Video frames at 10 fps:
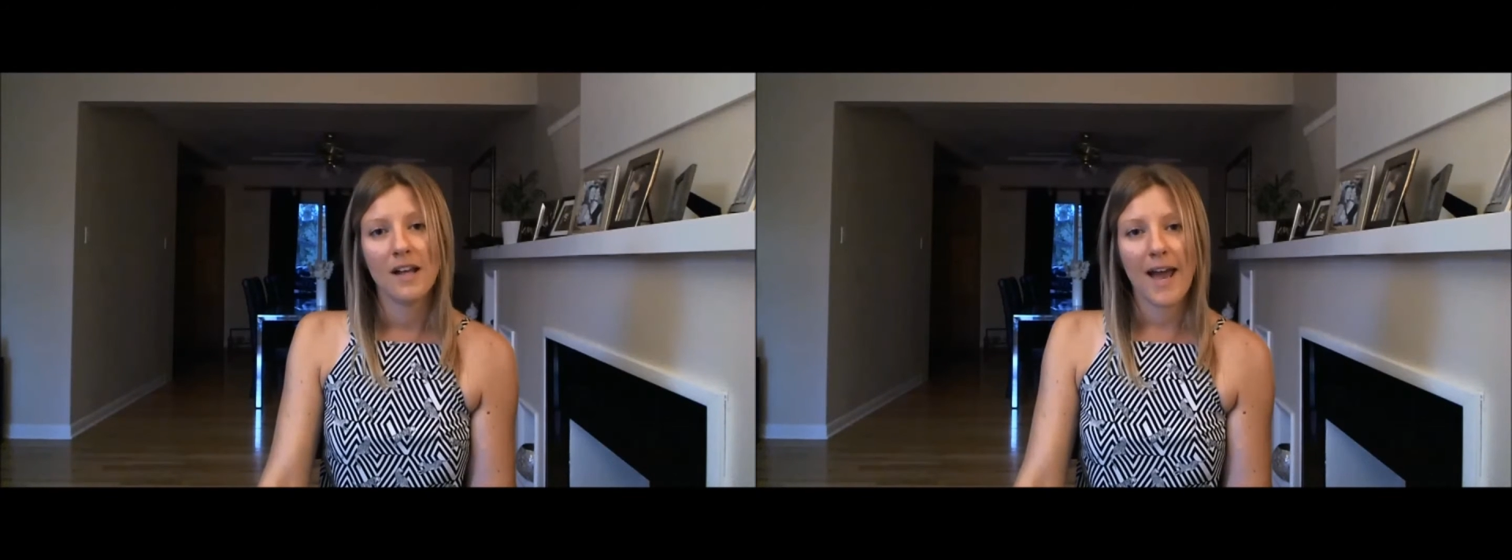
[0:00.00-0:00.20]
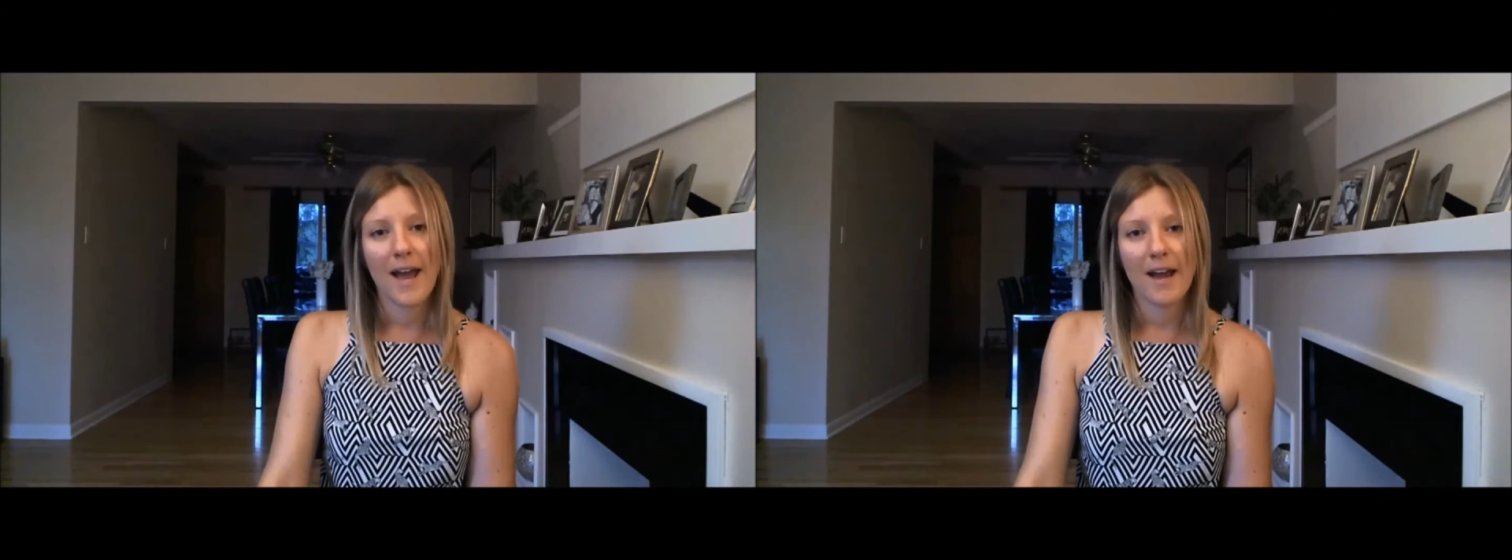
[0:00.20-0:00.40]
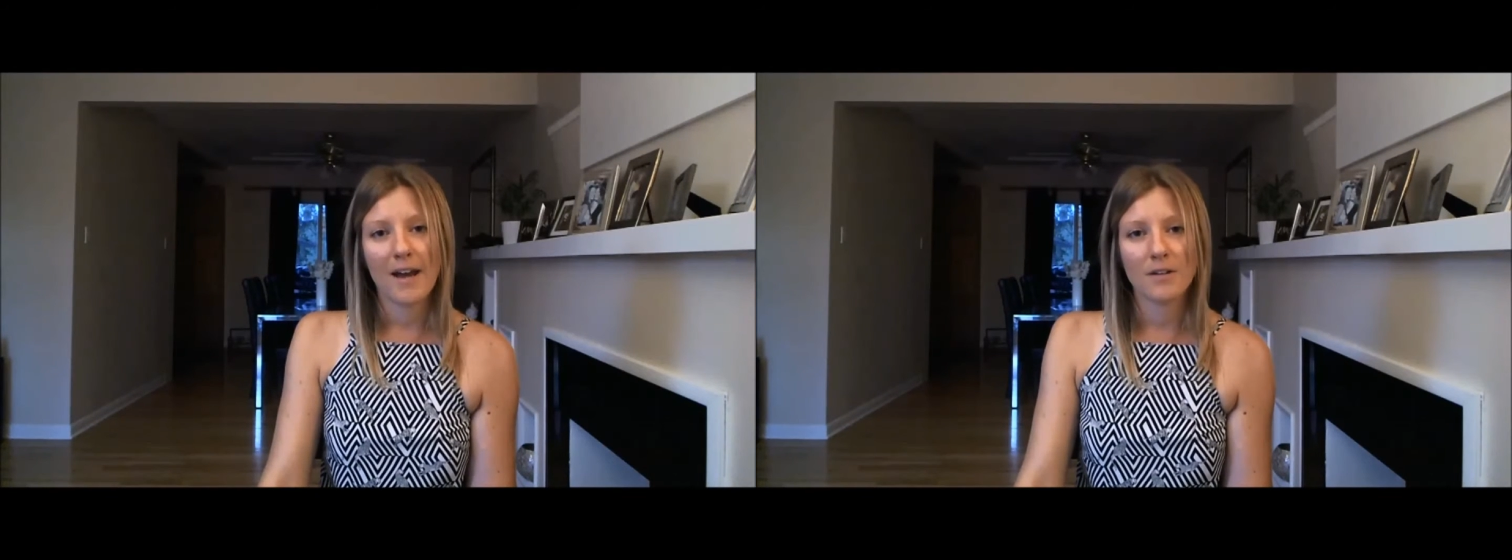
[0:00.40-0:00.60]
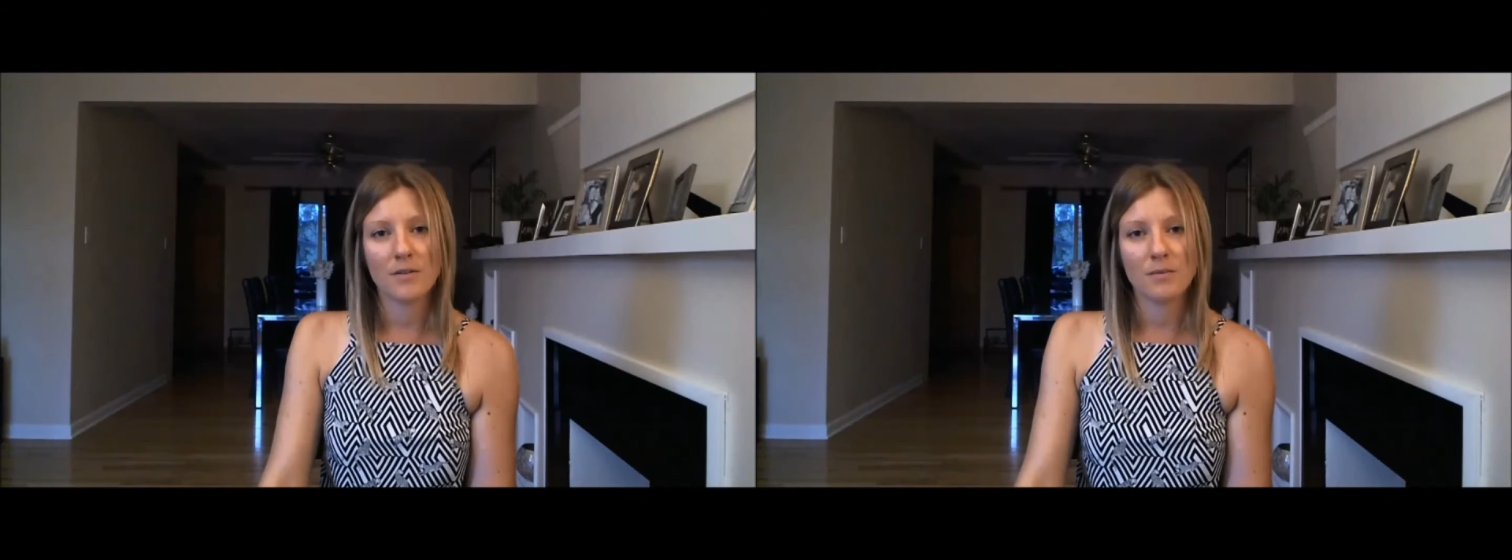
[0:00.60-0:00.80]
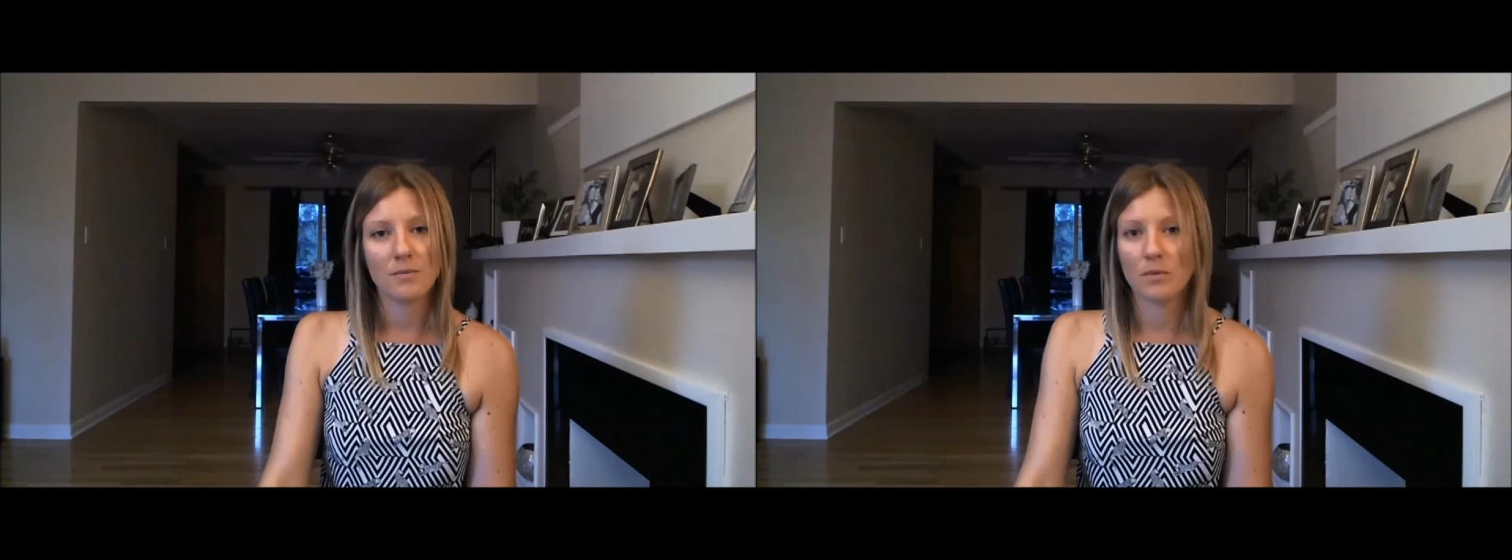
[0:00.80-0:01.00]

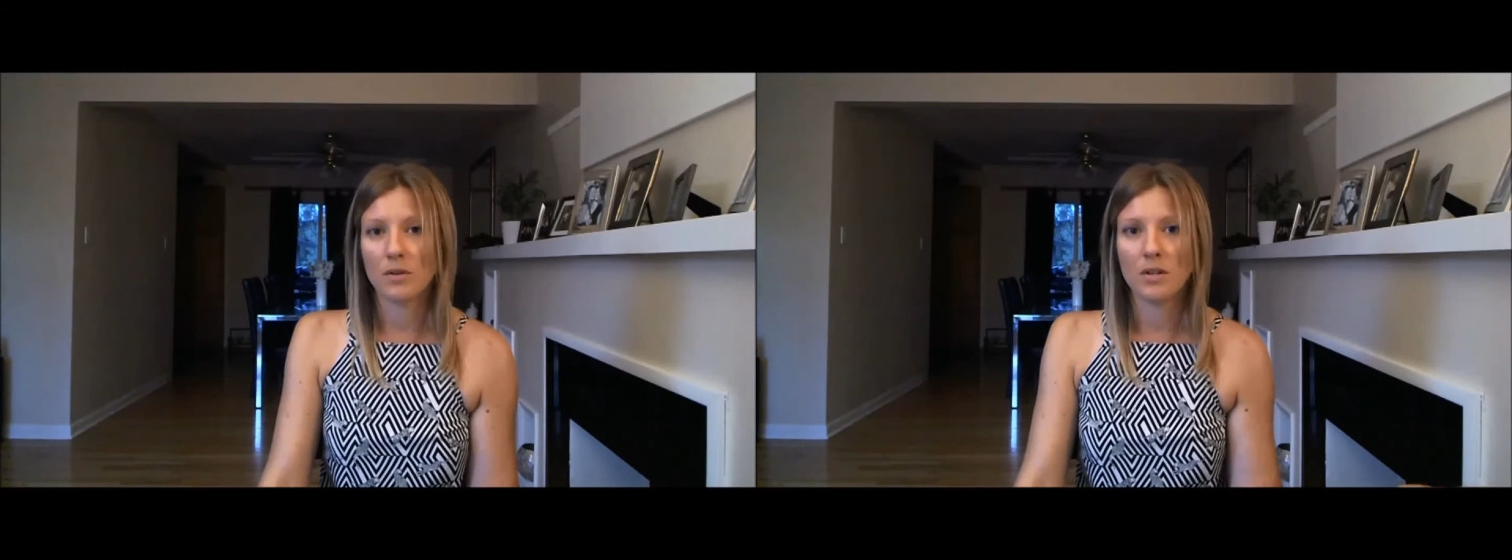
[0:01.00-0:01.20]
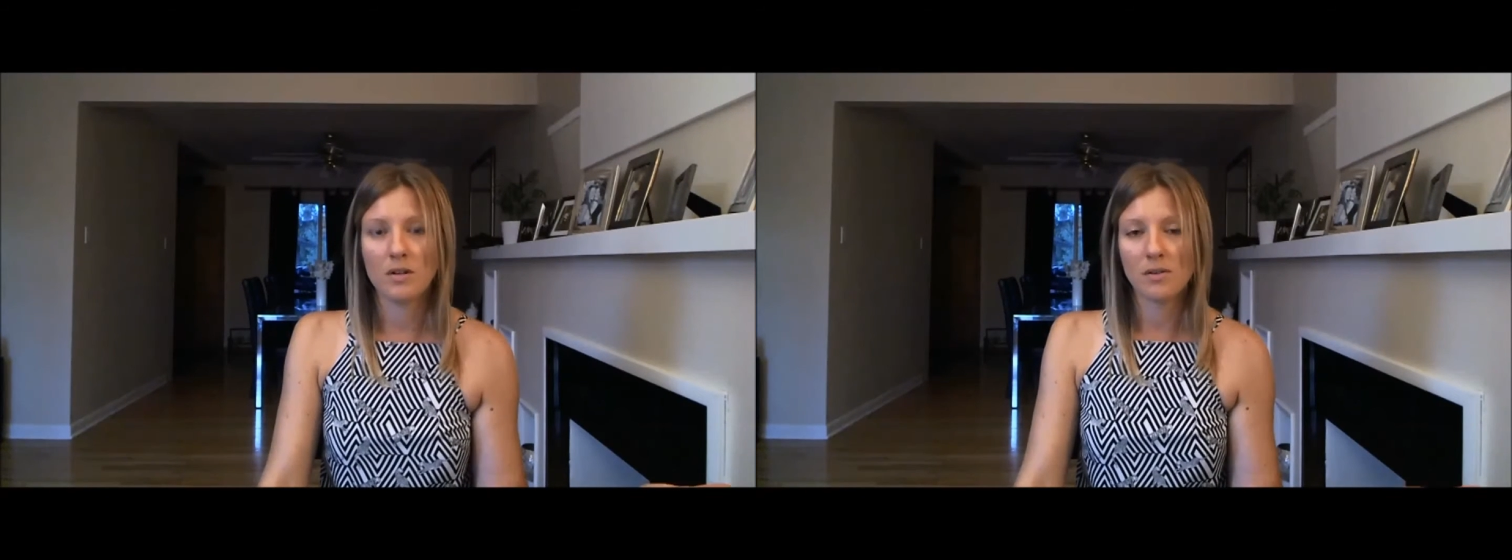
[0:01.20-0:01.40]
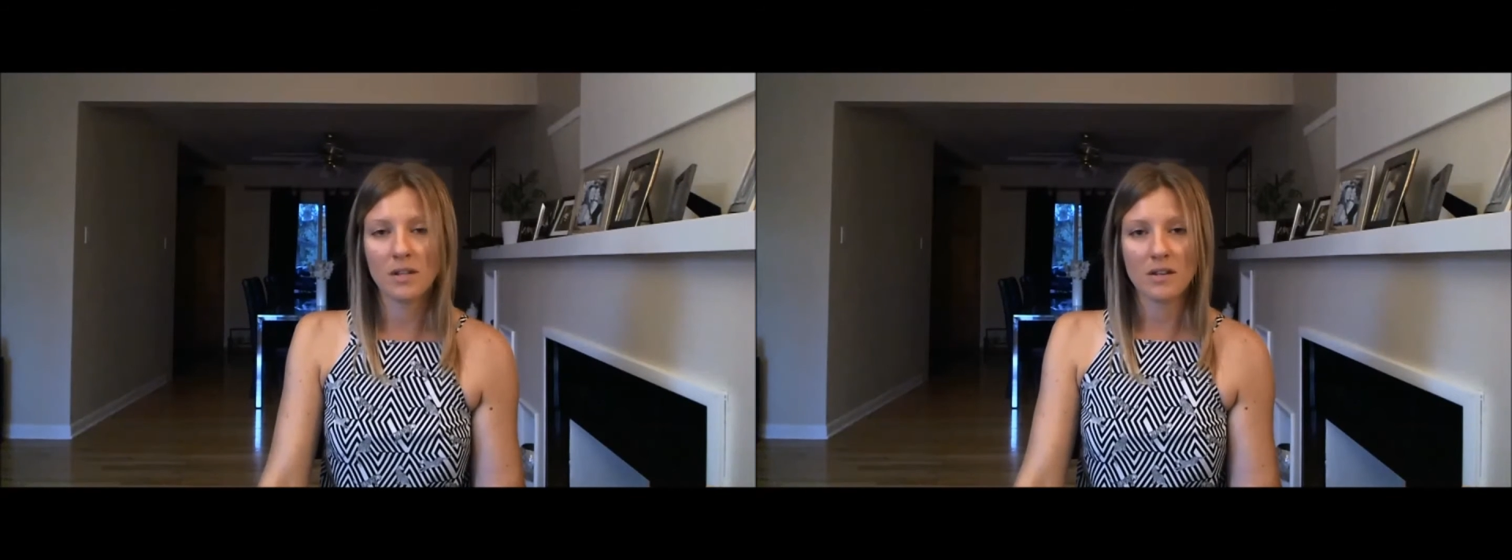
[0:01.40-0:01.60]
And the only